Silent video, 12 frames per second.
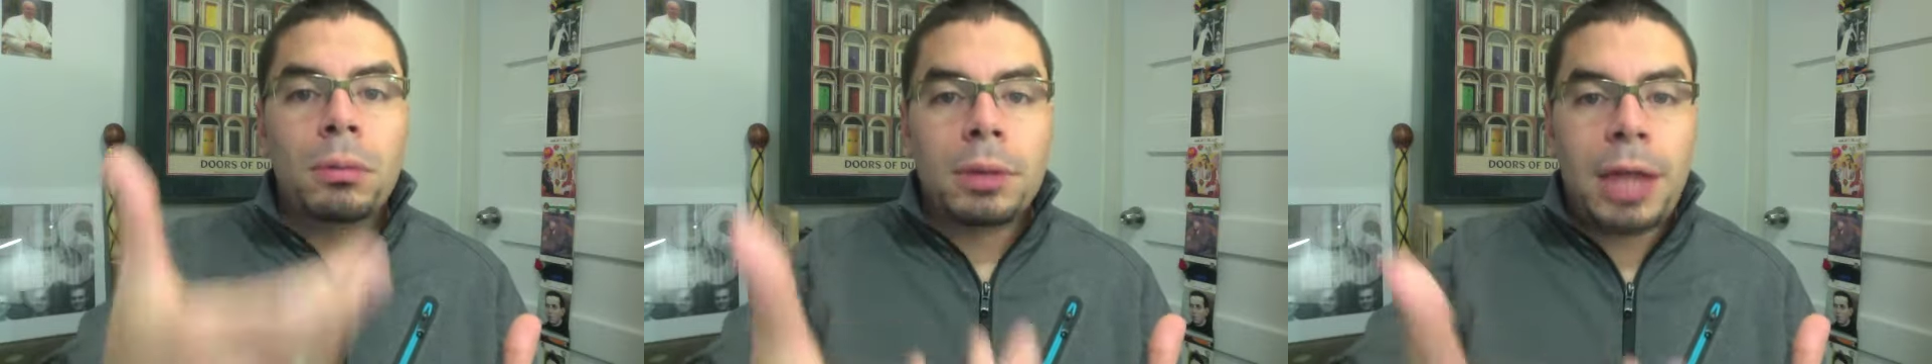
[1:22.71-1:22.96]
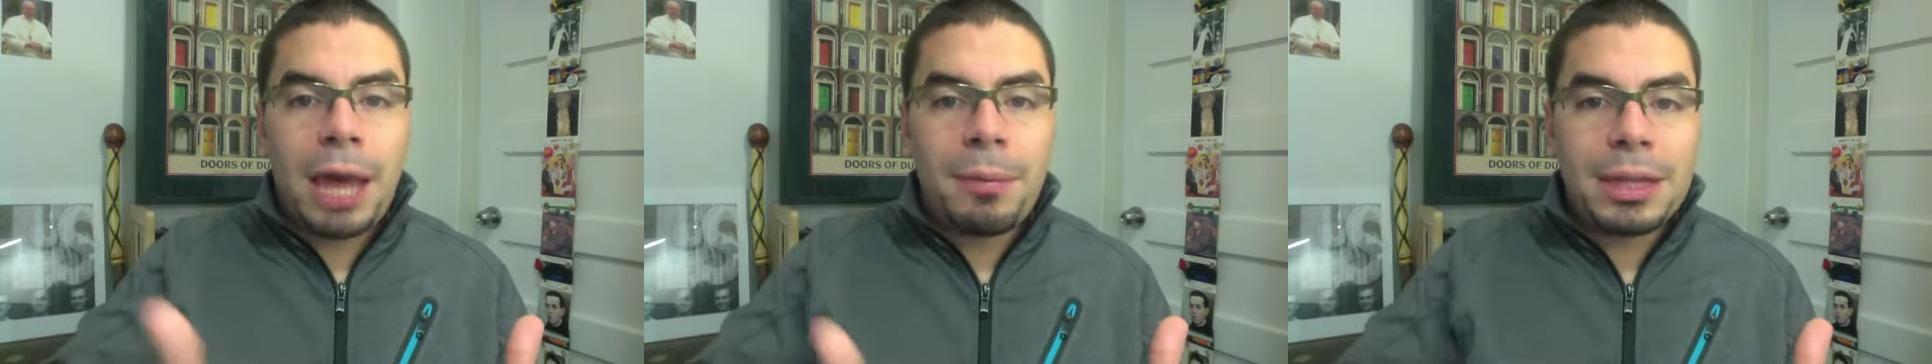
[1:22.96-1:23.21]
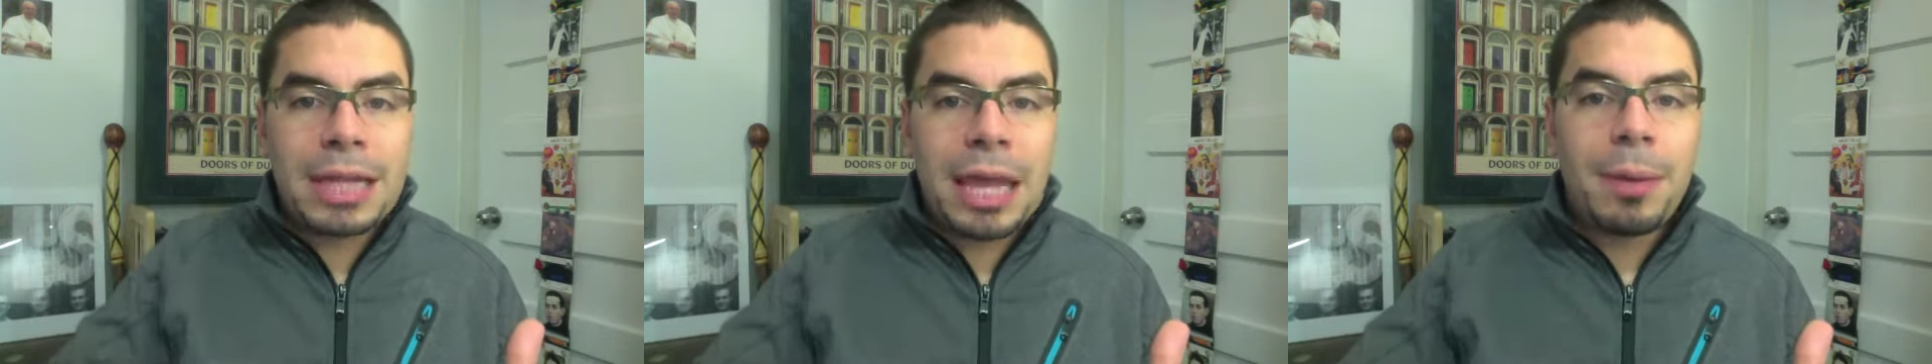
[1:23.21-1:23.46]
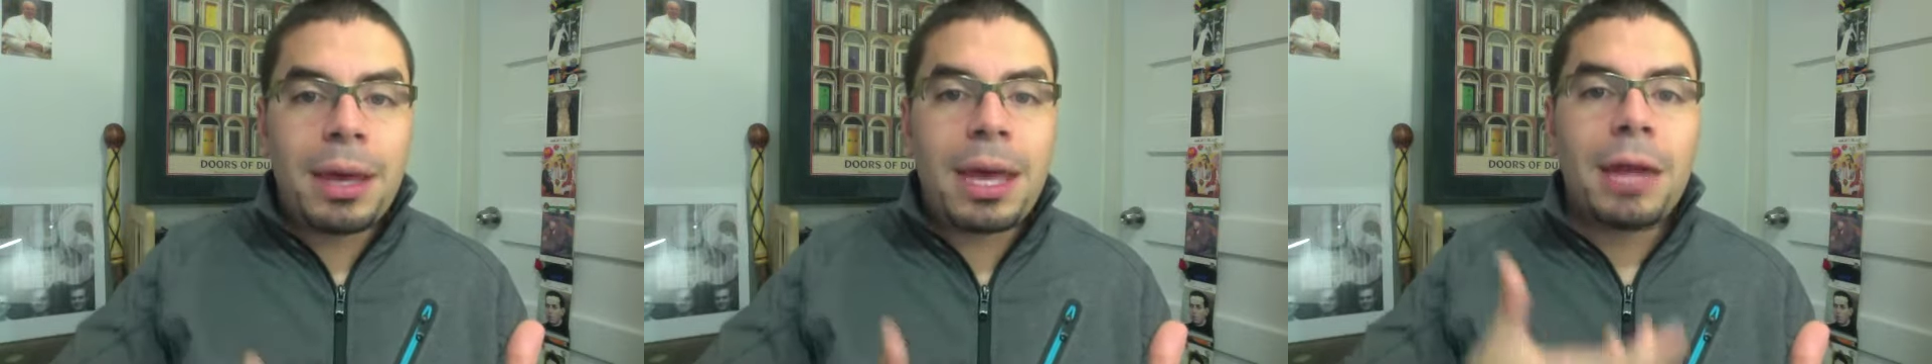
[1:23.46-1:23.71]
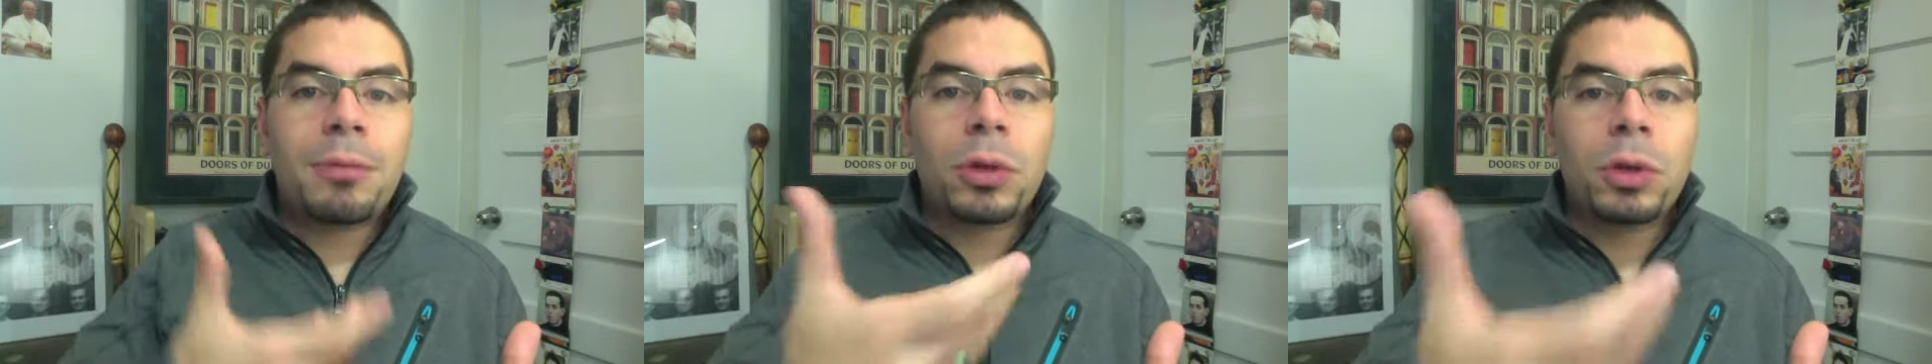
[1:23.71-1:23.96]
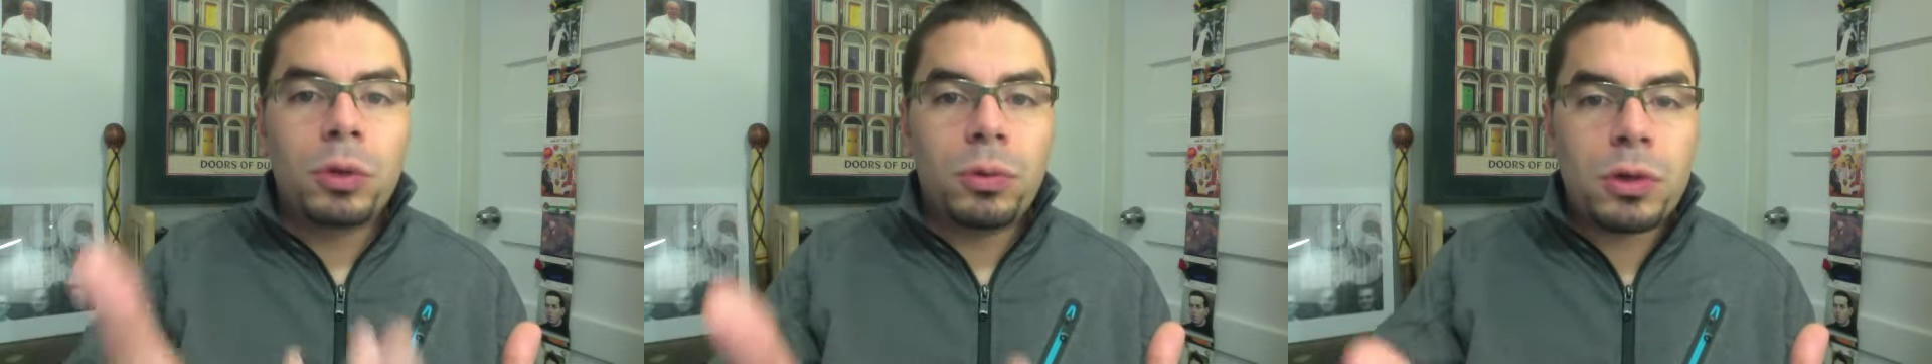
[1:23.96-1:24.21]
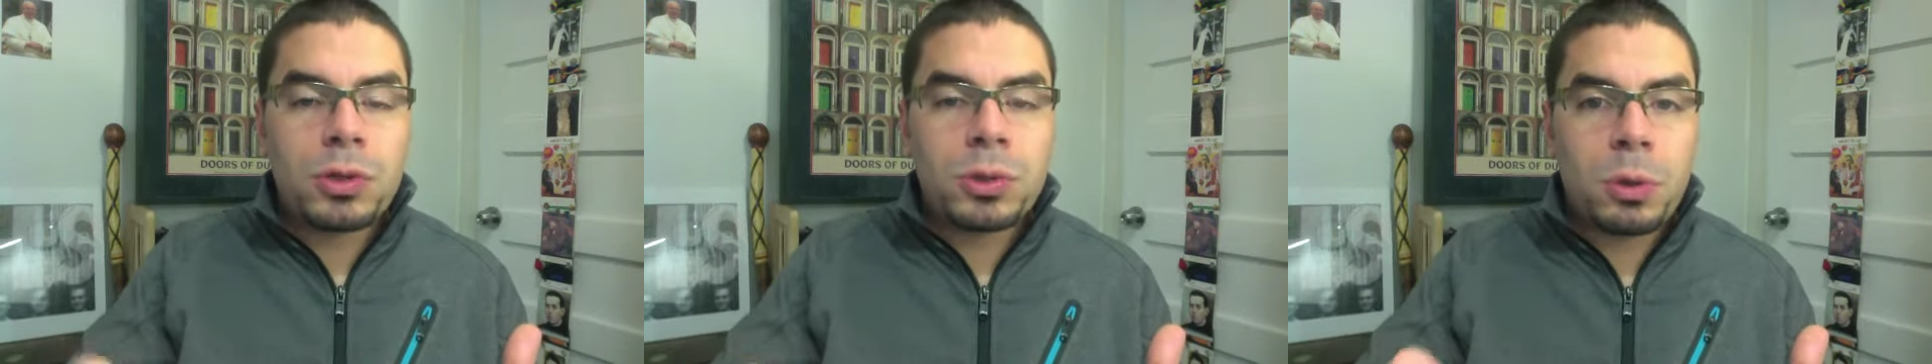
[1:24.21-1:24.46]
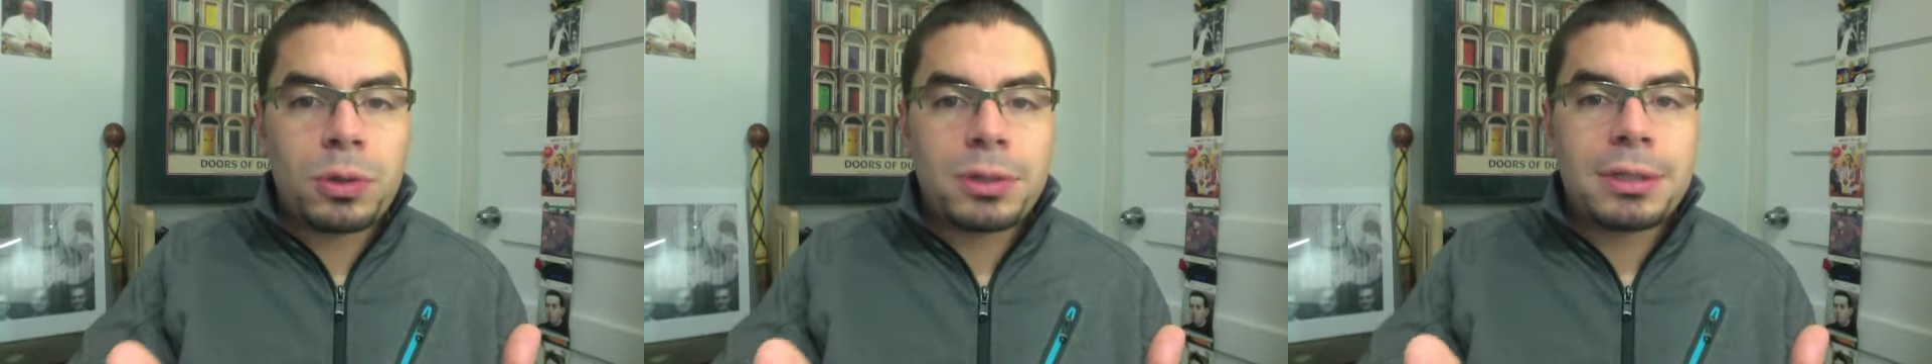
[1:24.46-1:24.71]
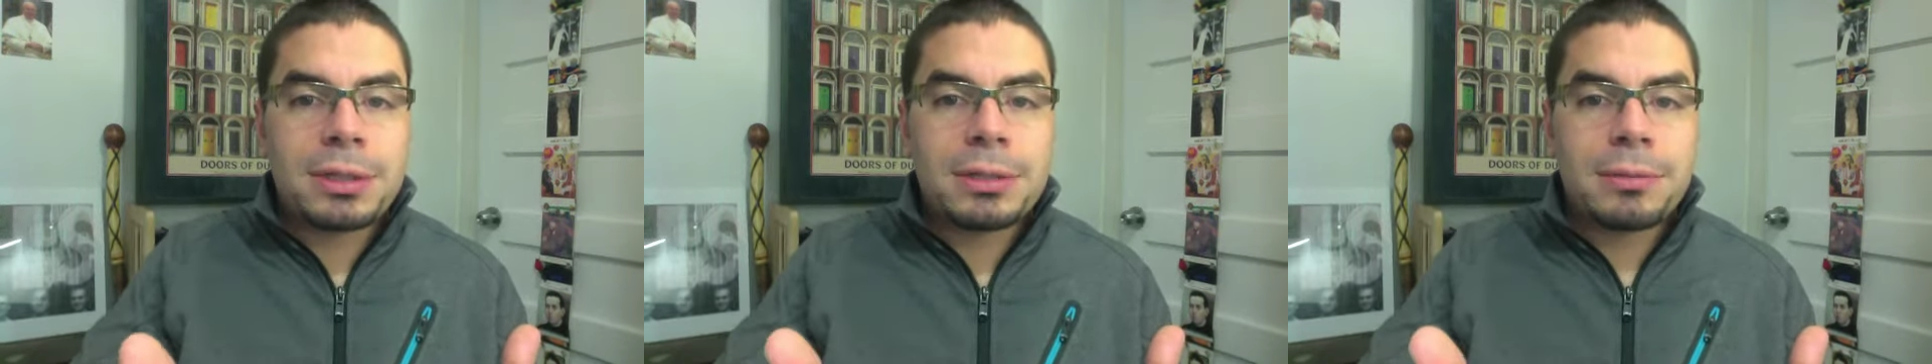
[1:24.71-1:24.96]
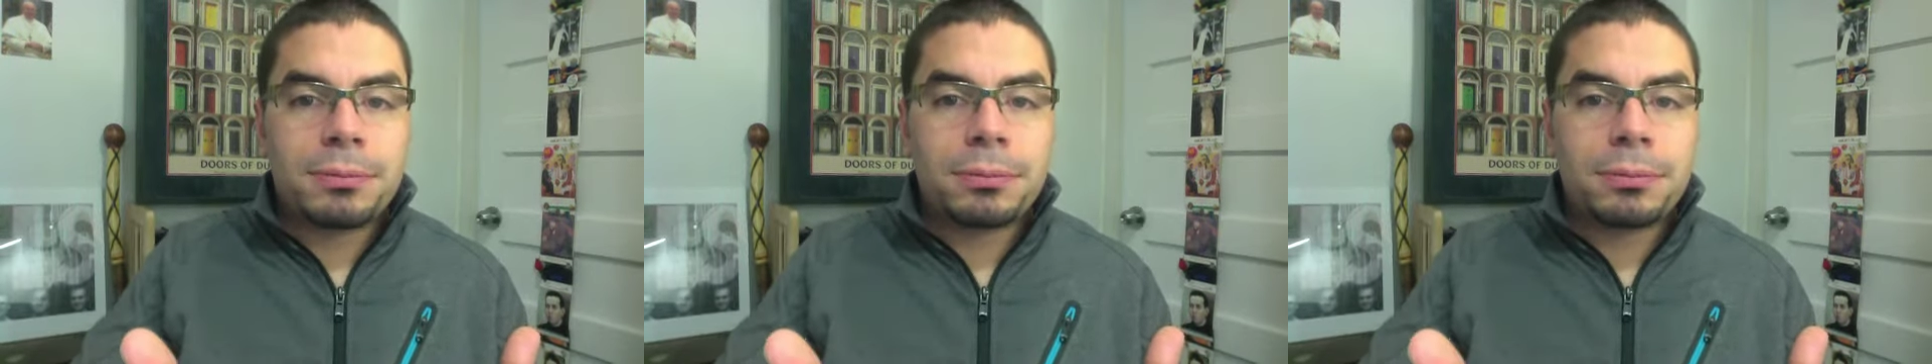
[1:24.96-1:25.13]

time and time again to those sources.